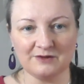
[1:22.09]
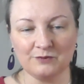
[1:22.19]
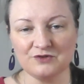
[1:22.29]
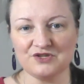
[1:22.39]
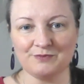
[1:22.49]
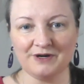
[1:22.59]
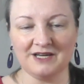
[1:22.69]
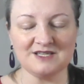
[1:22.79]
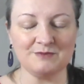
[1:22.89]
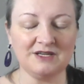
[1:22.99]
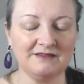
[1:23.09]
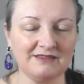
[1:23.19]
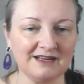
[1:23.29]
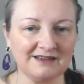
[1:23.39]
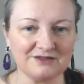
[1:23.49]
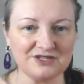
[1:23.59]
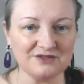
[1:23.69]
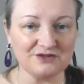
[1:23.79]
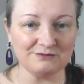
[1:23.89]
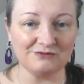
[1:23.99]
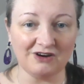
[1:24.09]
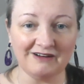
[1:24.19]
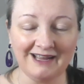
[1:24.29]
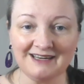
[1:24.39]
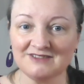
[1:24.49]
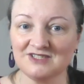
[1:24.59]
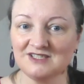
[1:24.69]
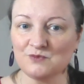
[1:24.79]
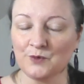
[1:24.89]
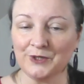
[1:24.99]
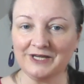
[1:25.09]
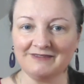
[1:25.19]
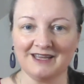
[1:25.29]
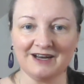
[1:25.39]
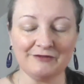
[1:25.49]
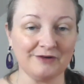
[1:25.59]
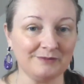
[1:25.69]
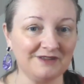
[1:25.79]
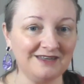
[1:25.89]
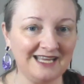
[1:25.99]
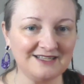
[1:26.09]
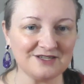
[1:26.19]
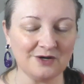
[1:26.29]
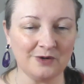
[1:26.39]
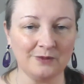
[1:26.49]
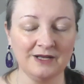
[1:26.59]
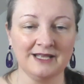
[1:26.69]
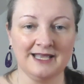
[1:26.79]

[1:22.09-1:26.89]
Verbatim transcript: It wouldn't surprise me that there's still some dark energies working there from the NATO.